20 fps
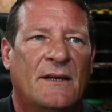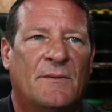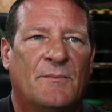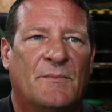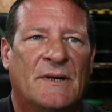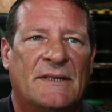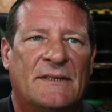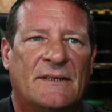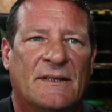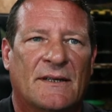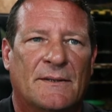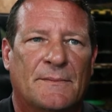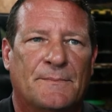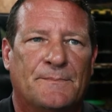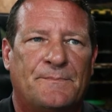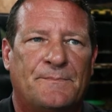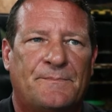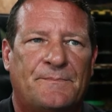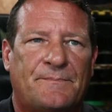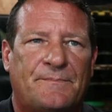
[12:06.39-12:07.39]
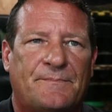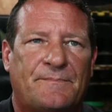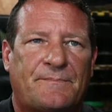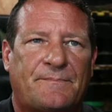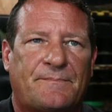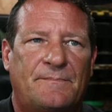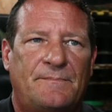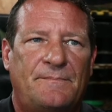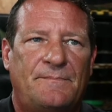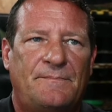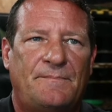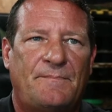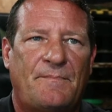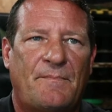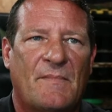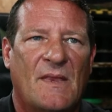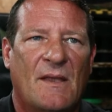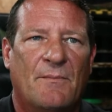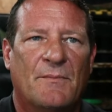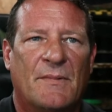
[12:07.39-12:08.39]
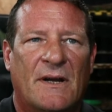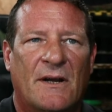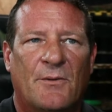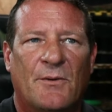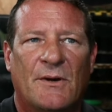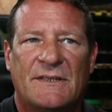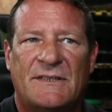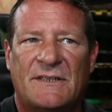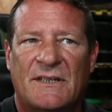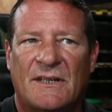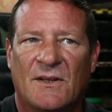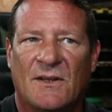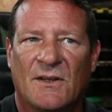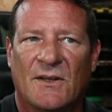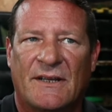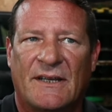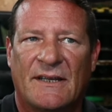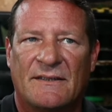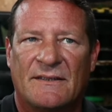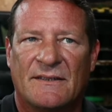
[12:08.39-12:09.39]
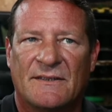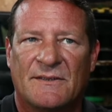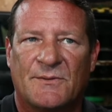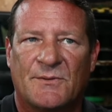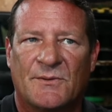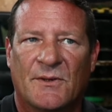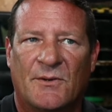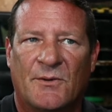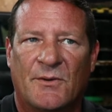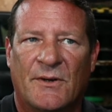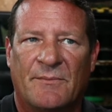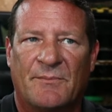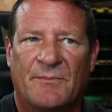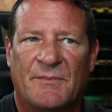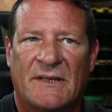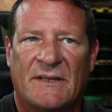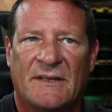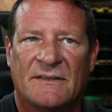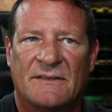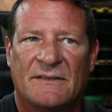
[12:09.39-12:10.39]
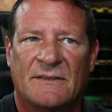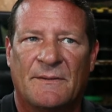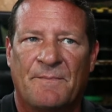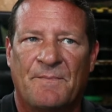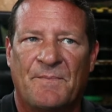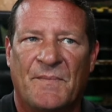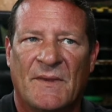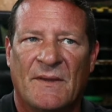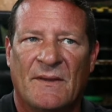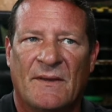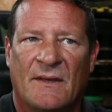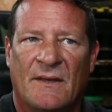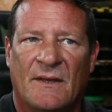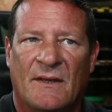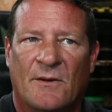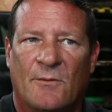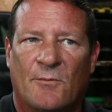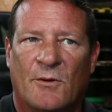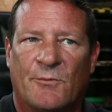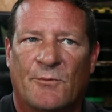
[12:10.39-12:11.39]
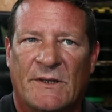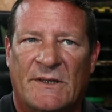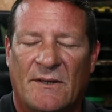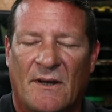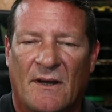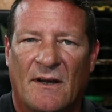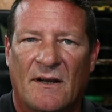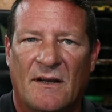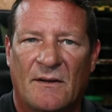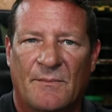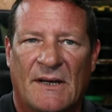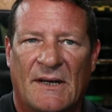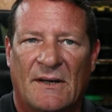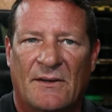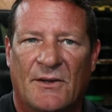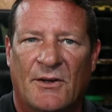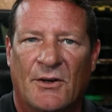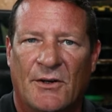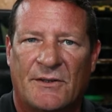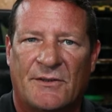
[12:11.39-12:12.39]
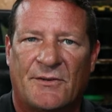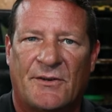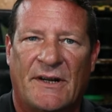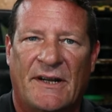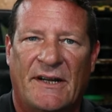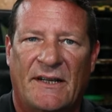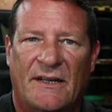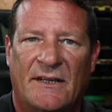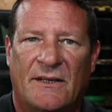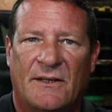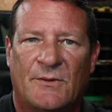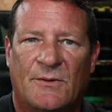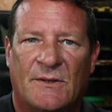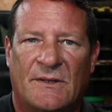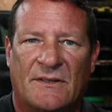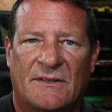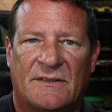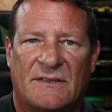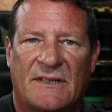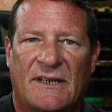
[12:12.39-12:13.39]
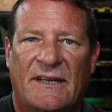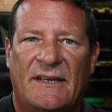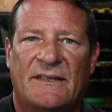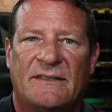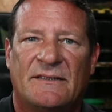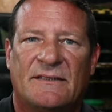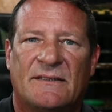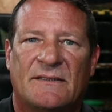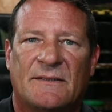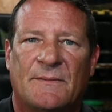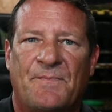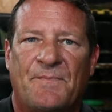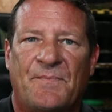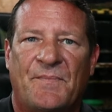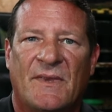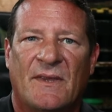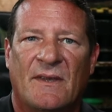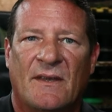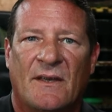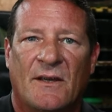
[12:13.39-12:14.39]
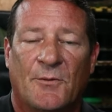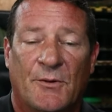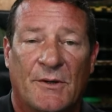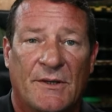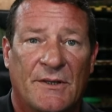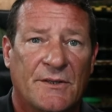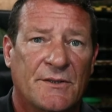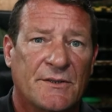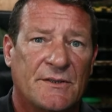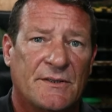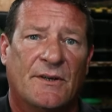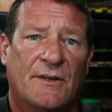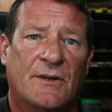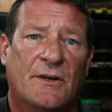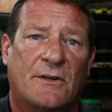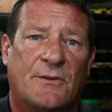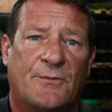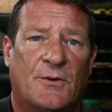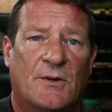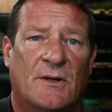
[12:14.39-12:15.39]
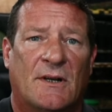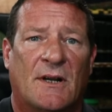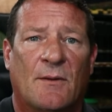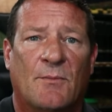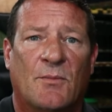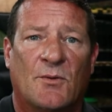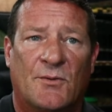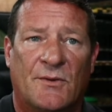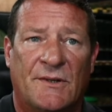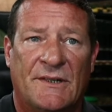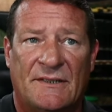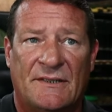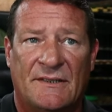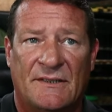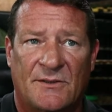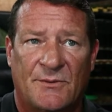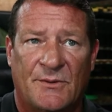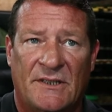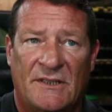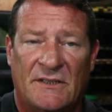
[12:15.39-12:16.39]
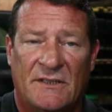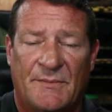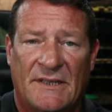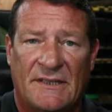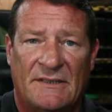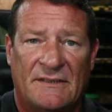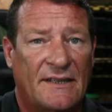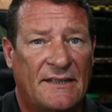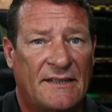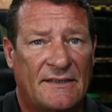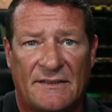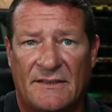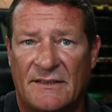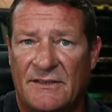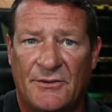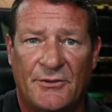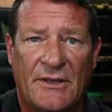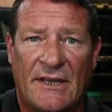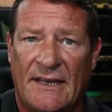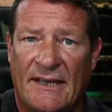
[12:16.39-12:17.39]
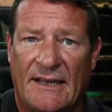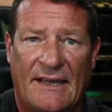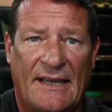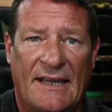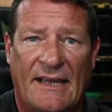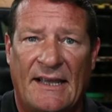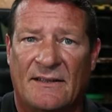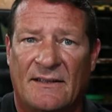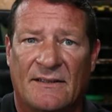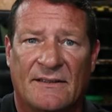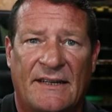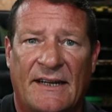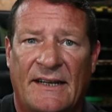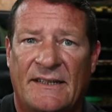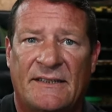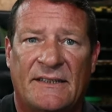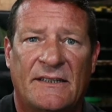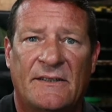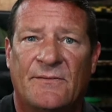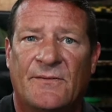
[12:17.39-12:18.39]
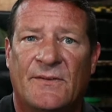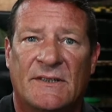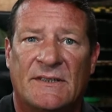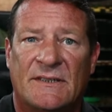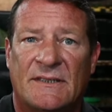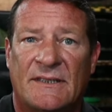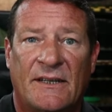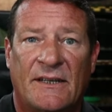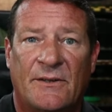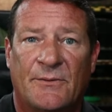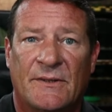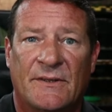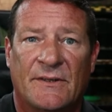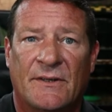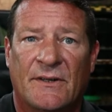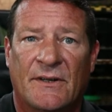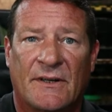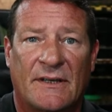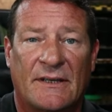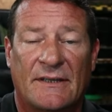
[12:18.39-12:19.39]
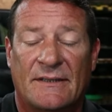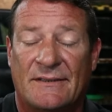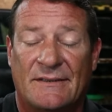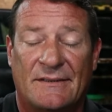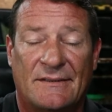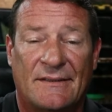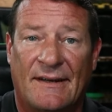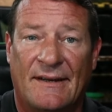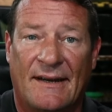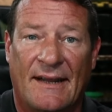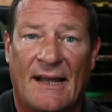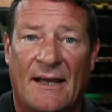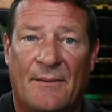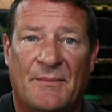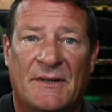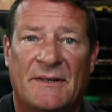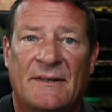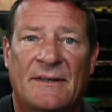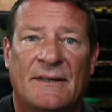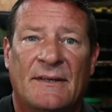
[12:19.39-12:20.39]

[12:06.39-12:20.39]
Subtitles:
But I want you to look at this real quick, because when we talk about hook training with our snakes, we use the hook for a couple reasons with these big snakes, because you can't handle an 18-foot snake with a hook. It just doesn't happen.